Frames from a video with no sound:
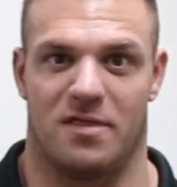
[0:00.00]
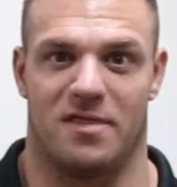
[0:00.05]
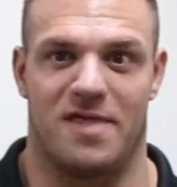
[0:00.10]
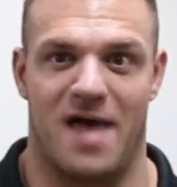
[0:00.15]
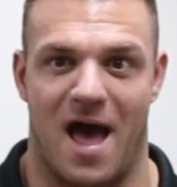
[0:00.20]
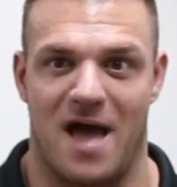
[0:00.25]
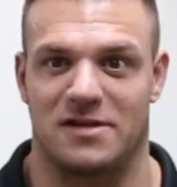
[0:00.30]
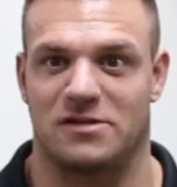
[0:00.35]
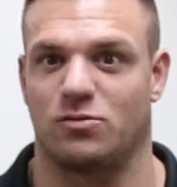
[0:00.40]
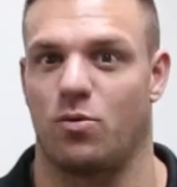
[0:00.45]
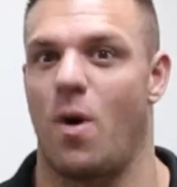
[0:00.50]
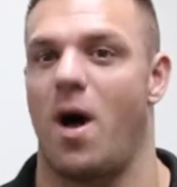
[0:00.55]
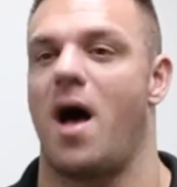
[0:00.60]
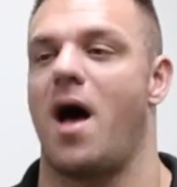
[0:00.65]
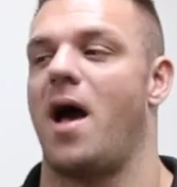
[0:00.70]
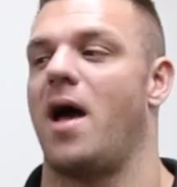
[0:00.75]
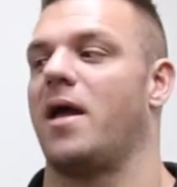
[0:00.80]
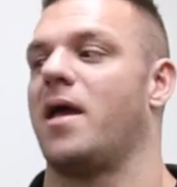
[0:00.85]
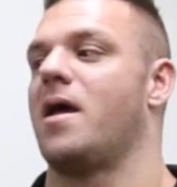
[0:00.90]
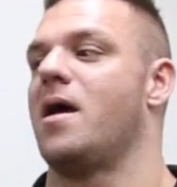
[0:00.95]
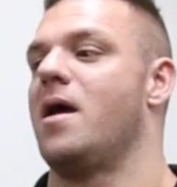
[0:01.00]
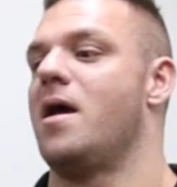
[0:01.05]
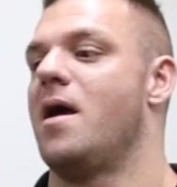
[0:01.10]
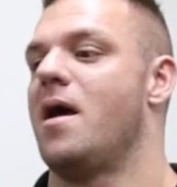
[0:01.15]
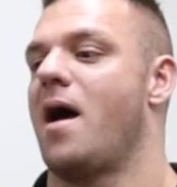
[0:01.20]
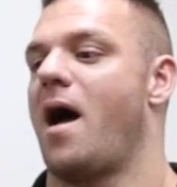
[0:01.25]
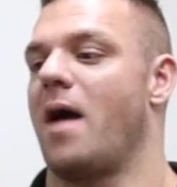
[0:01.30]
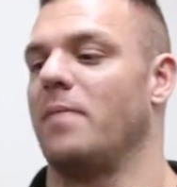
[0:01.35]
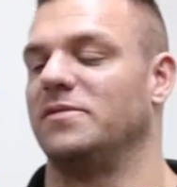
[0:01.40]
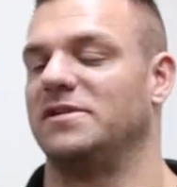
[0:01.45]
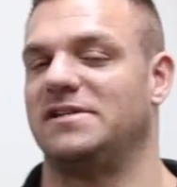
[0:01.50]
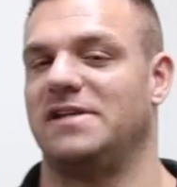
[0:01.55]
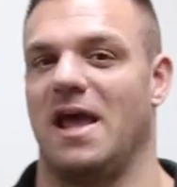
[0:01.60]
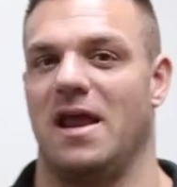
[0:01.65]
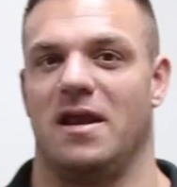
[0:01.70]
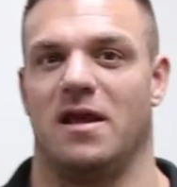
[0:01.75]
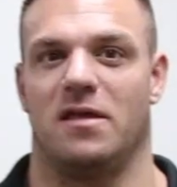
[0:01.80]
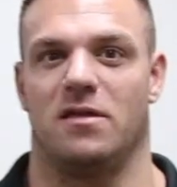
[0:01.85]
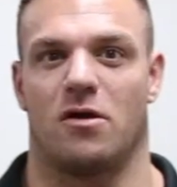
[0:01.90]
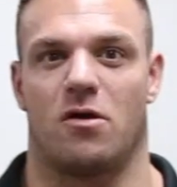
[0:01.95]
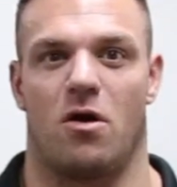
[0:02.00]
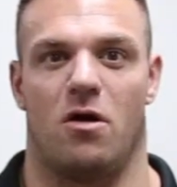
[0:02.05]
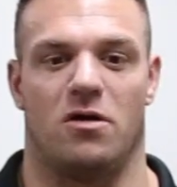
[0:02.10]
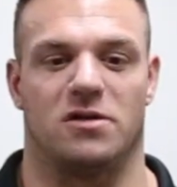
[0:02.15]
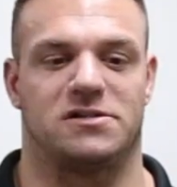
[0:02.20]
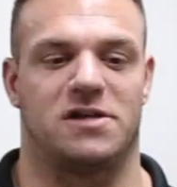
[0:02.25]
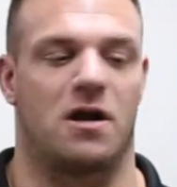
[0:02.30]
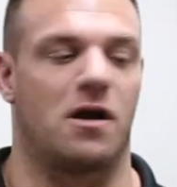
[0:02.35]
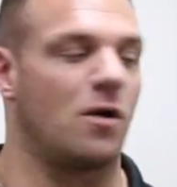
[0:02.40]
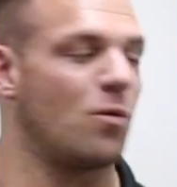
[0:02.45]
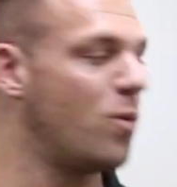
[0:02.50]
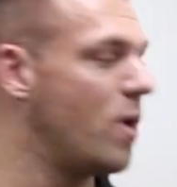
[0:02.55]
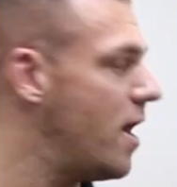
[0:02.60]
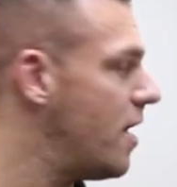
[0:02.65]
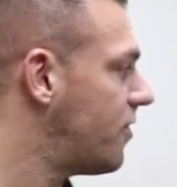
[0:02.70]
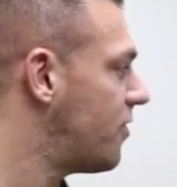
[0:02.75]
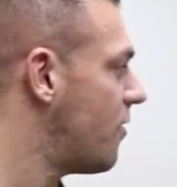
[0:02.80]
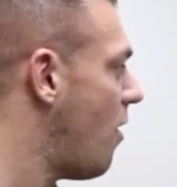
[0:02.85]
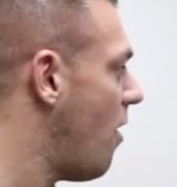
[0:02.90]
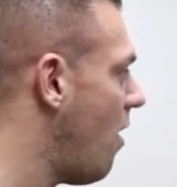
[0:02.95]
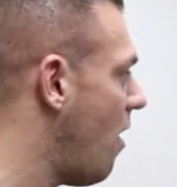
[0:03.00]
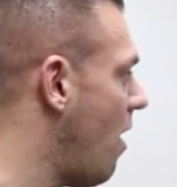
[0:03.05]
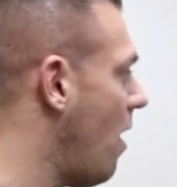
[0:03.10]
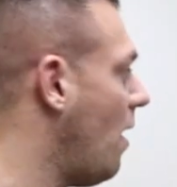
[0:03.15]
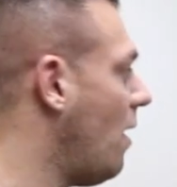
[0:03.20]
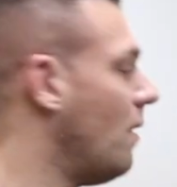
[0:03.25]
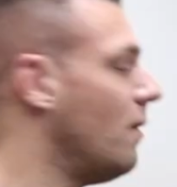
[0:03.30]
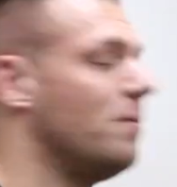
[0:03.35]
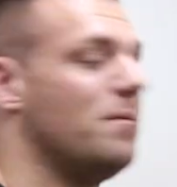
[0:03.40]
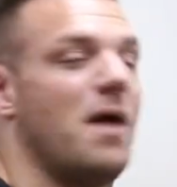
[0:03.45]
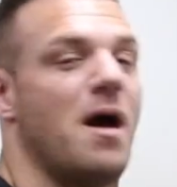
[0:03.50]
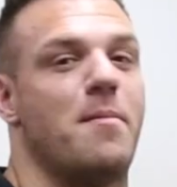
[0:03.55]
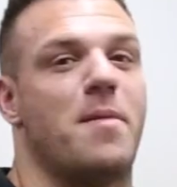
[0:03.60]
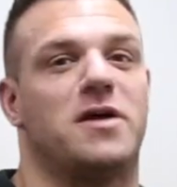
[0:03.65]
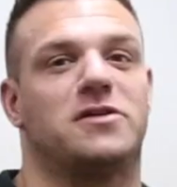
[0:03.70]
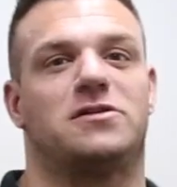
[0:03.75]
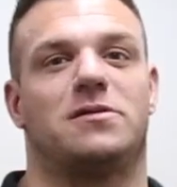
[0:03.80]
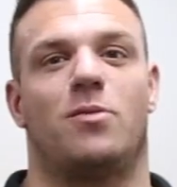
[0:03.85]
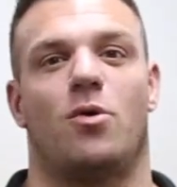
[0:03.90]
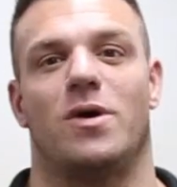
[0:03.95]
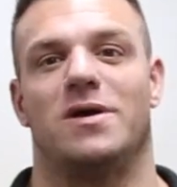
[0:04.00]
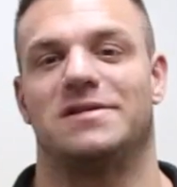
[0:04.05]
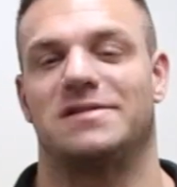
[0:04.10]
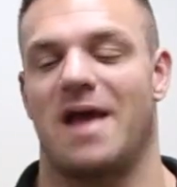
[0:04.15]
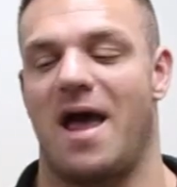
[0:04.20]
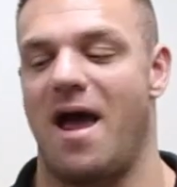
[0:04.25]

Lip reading: That's why I'm standing in the call center with all my muscle boys.